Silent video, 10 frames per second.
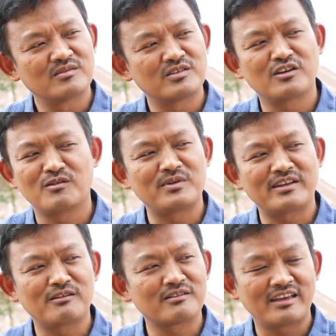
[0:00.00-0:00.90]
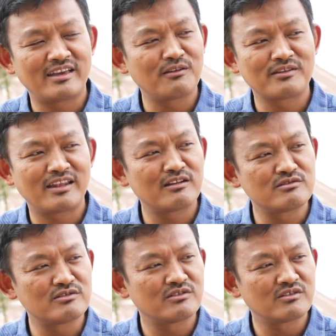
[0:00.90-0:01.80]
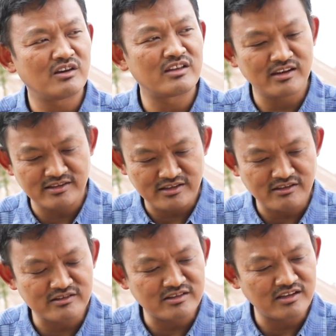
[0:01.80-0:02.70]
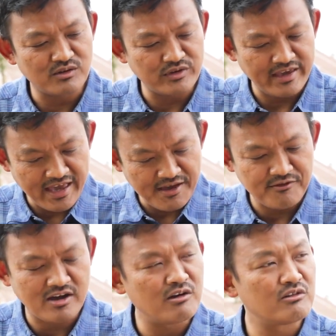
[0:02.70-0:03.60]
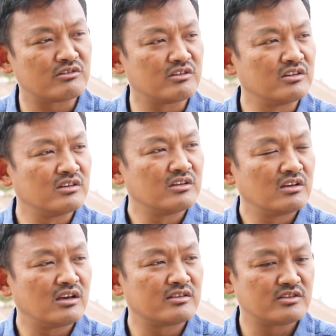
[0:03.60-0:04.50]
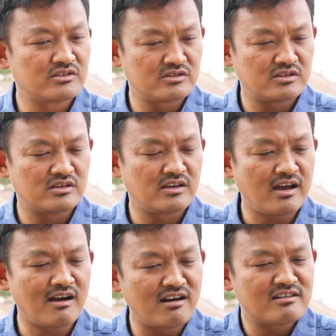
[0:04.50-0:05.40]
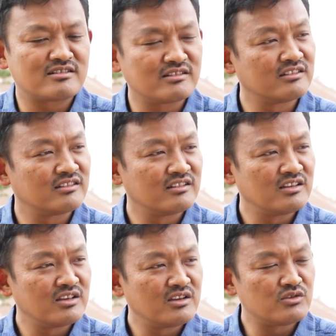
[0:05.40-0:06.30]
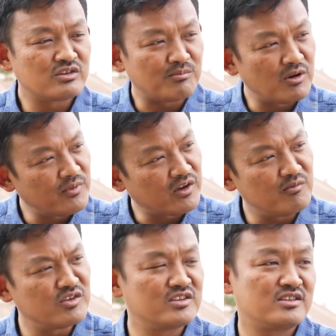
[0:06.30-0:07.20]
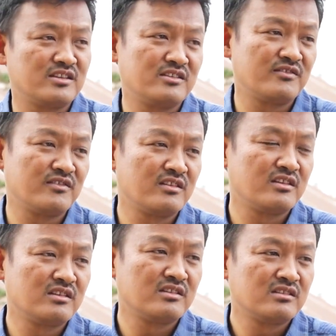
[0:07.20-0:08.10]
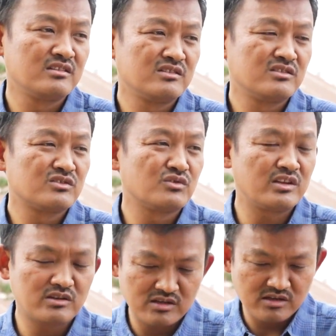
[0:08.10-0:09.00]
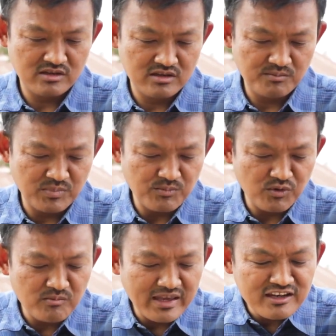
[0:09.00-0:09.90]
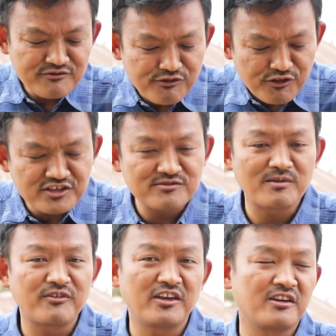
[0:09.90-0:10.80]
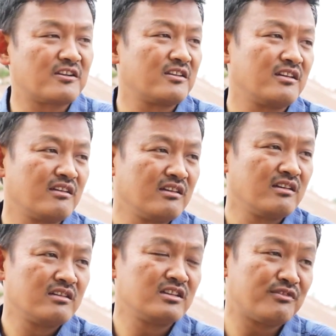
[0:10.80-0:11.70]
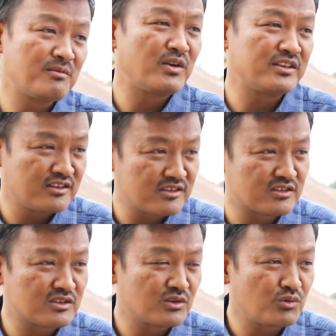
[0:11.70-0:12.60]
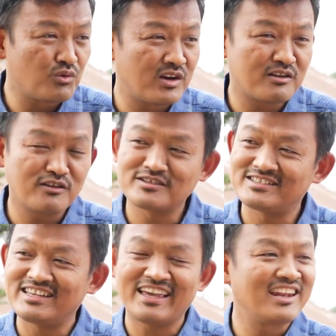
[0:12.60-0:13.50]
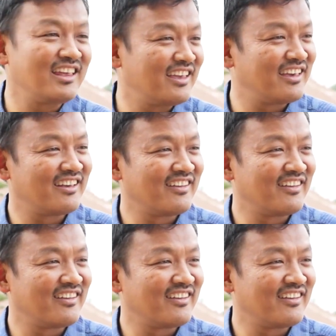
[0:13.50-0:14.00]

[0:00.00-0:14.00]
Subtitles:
So government alone cannot do unless and until we have our heart to develop the community, so that the people may influence from here, different places who are not seeing any